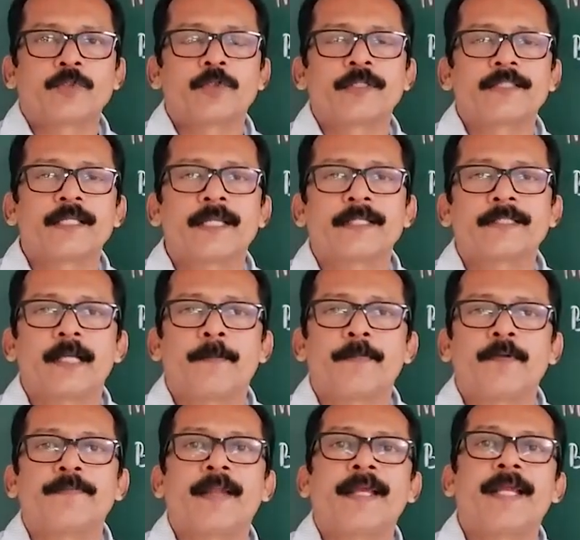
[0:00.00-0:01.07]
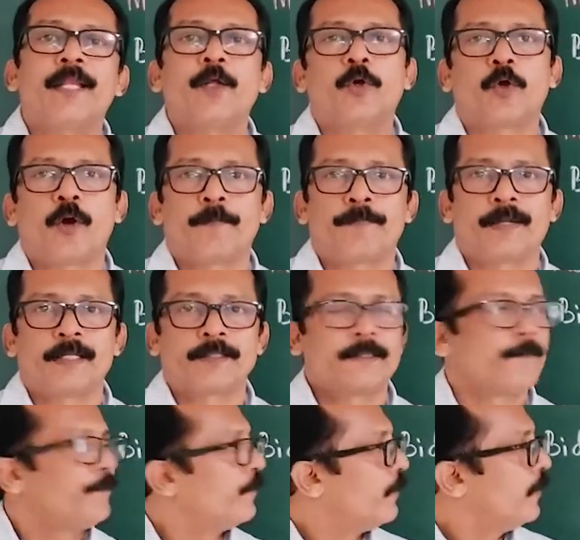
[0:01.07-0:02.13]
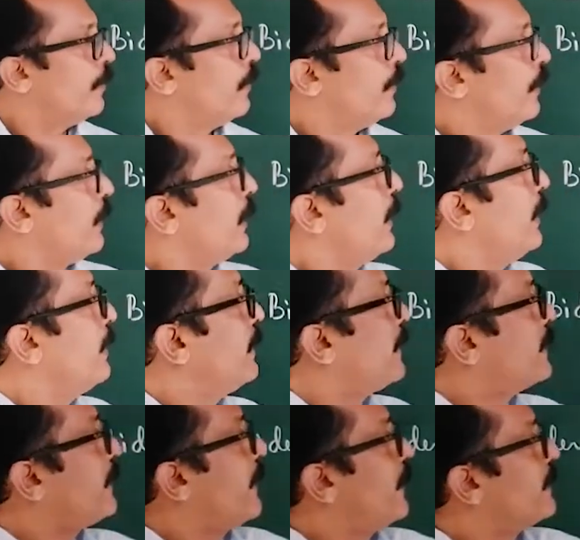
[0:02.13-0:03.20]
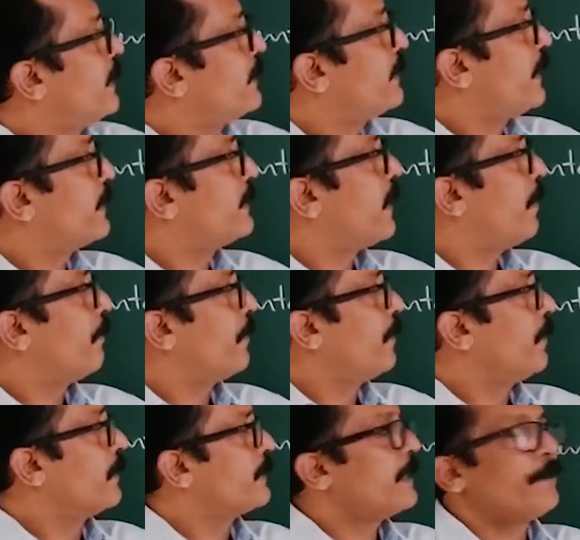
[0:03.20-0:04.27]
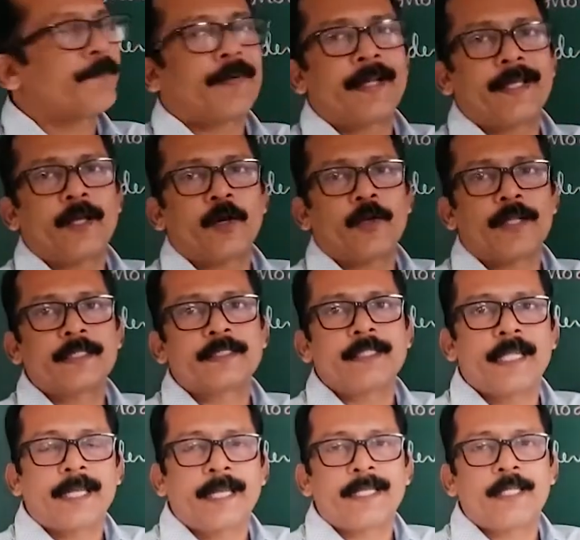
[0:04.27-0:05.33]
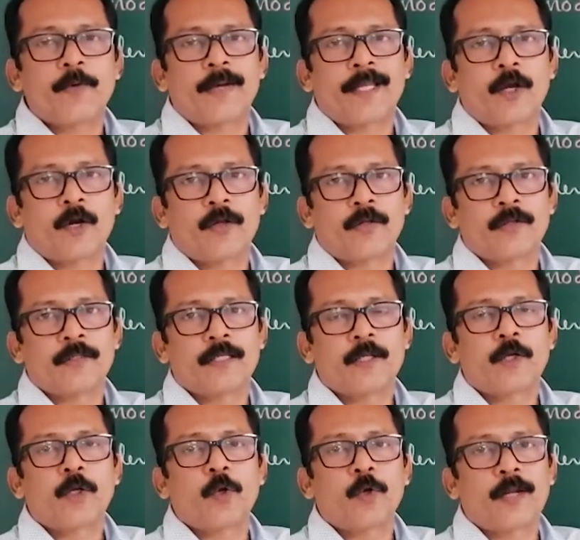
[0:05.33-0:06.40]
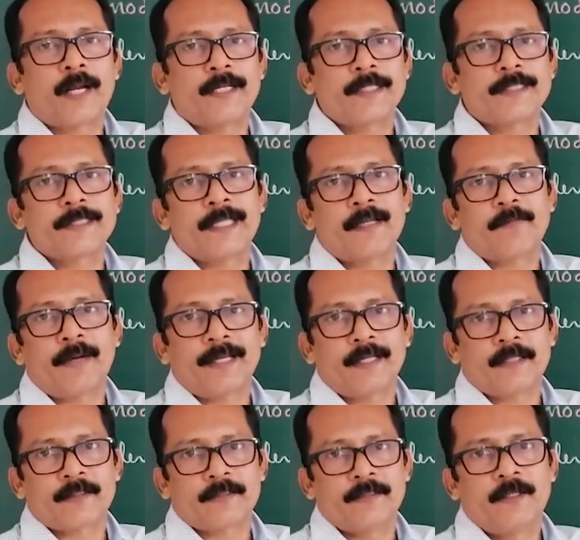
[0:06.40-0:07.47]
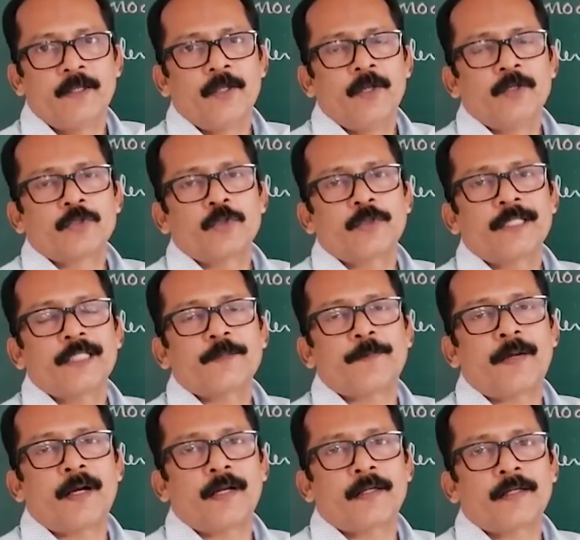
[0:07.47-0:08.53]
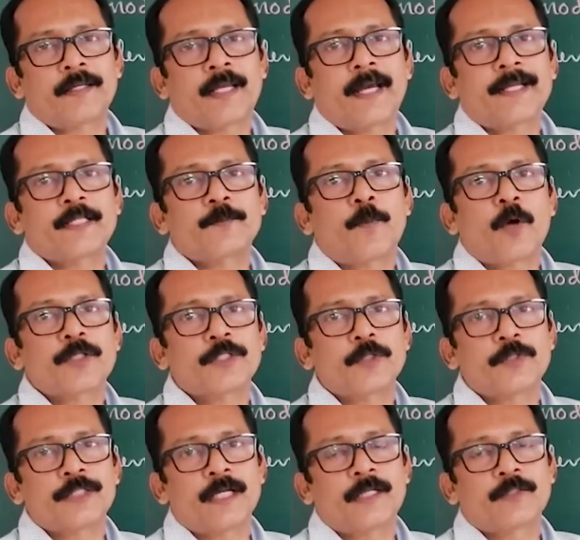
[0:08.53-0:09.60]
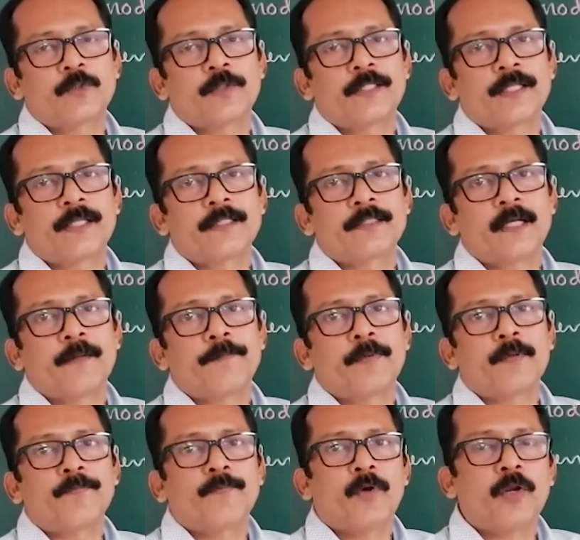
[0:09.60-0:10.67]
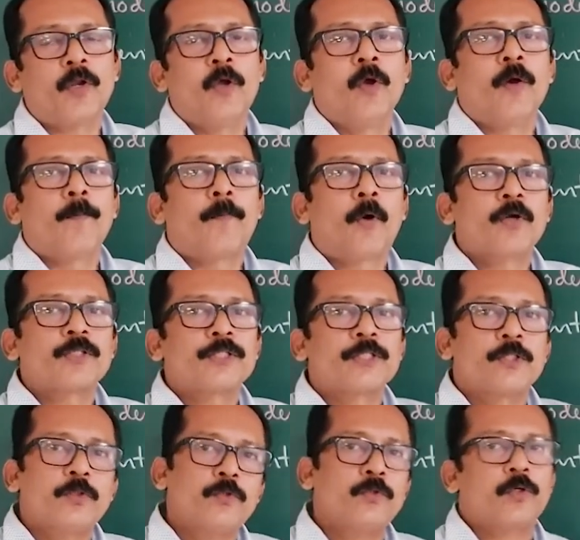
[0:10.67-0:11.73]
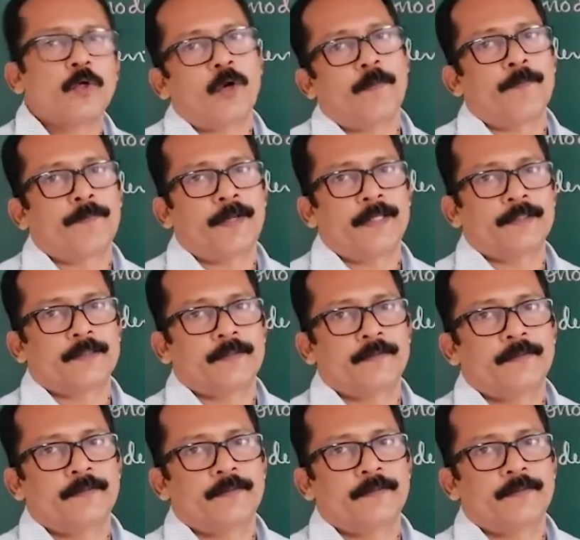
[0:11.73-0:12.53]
So, this is an example of negative complex. In this case, this example, simple ion is negative ion, chloride Cl minus. So, this part carries positive charge. So, it is an example for positive complex.